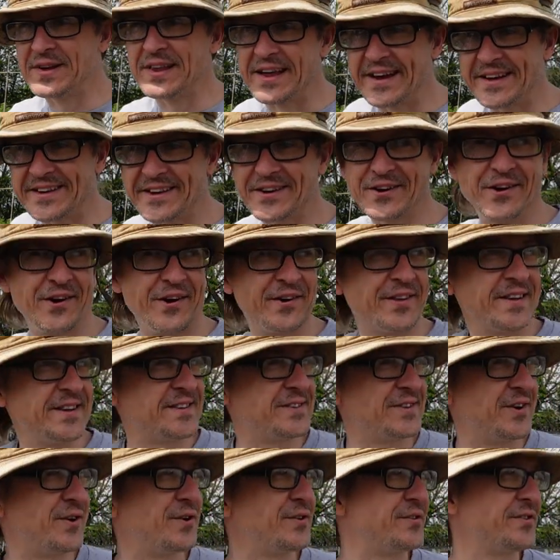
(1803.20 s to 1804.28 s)
glad I got
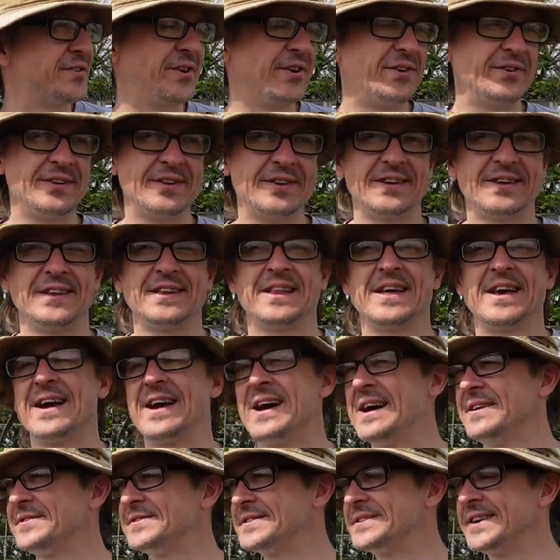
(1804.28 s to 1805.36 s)
this all done. Like
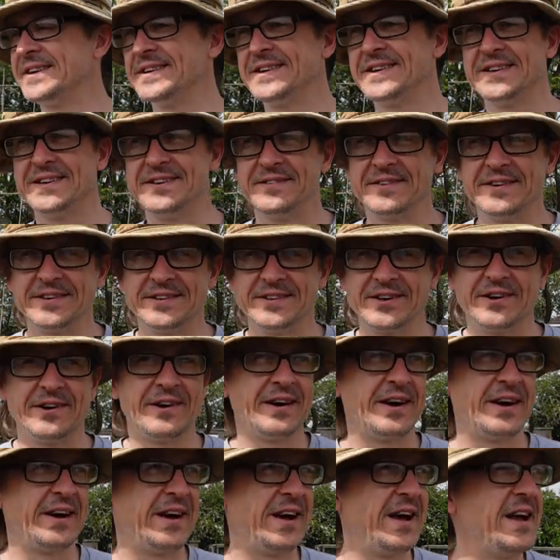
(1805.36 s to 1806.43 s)
I've said in the video,
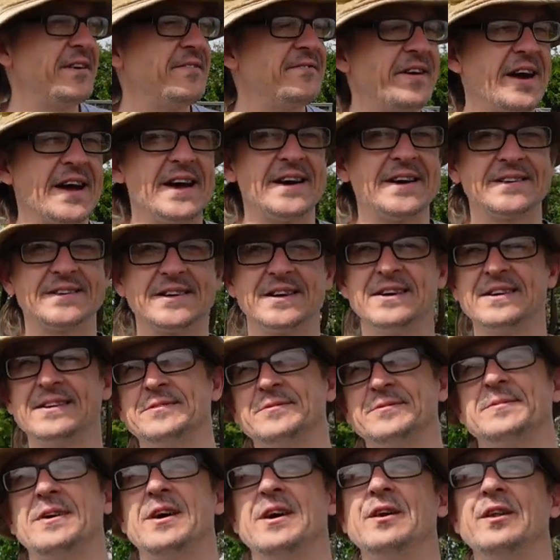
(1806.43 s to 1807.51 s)
if I had
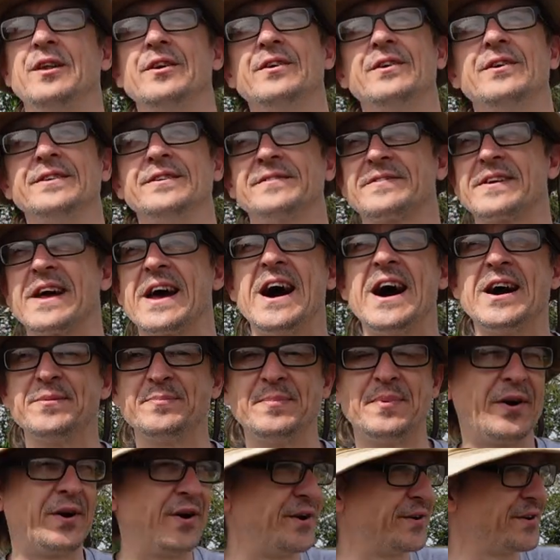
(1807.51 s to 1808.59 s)
a load of
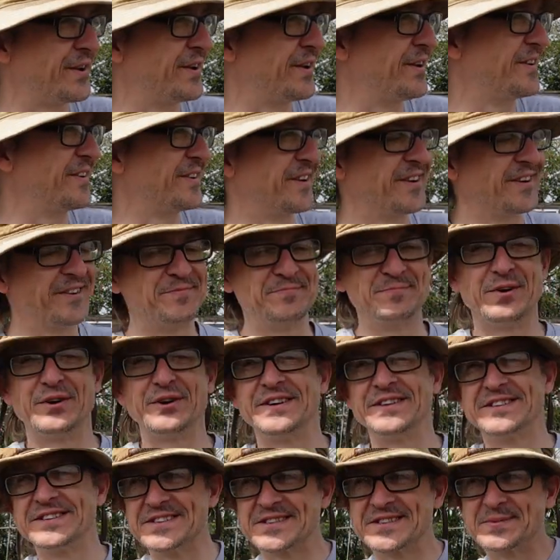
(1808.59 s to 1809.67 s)
cardboard and
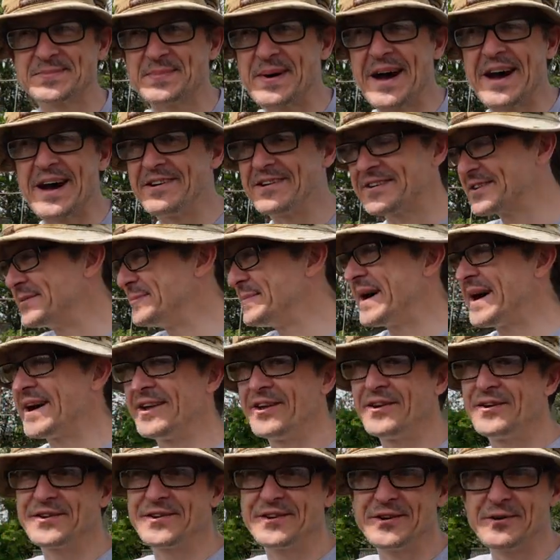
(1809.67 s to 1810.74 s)
money to spare, I could buy a
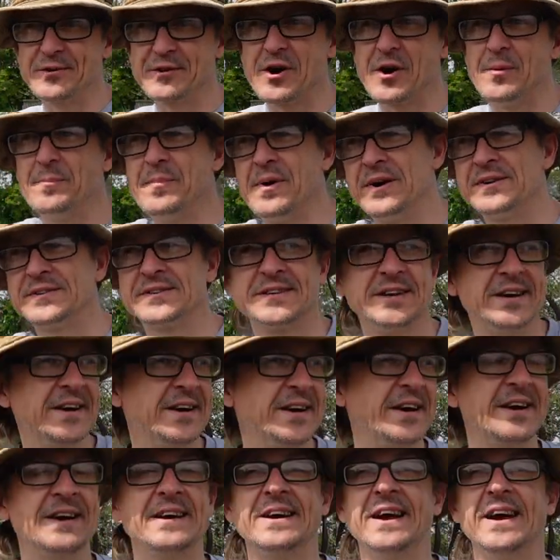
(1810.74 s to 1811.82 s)
load of new compost.
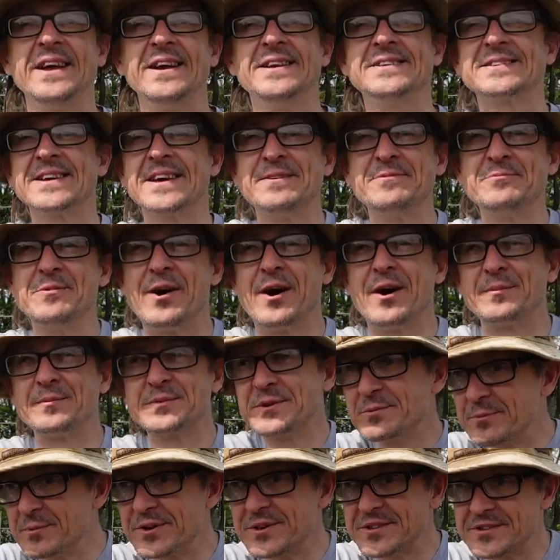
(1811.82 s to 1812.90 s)
Easy
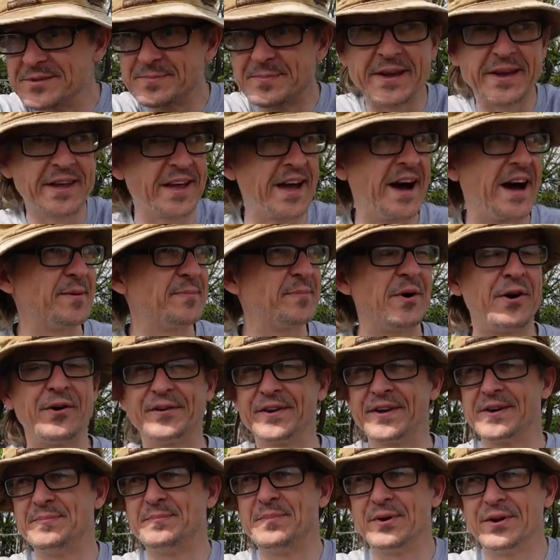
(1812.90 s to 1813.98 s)
option would have just been cardboard
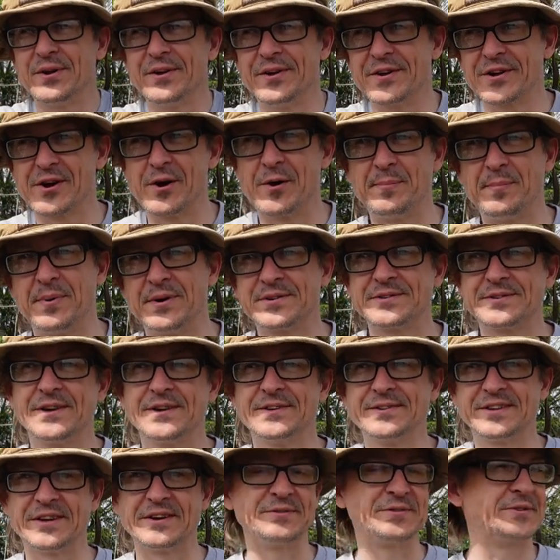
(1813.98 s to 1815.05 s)
it and put a load of compost on
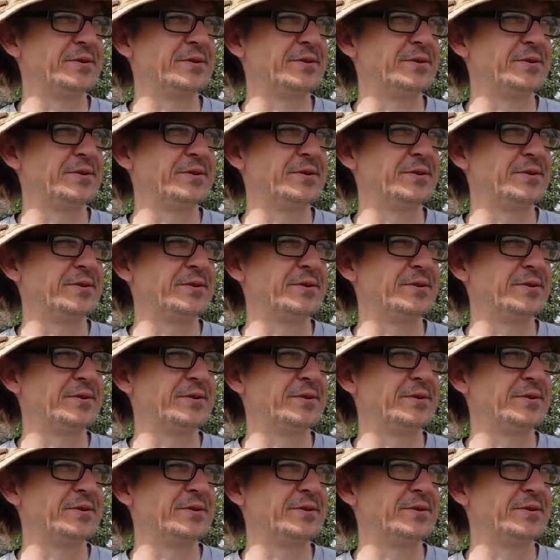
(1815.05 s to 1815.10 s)
and do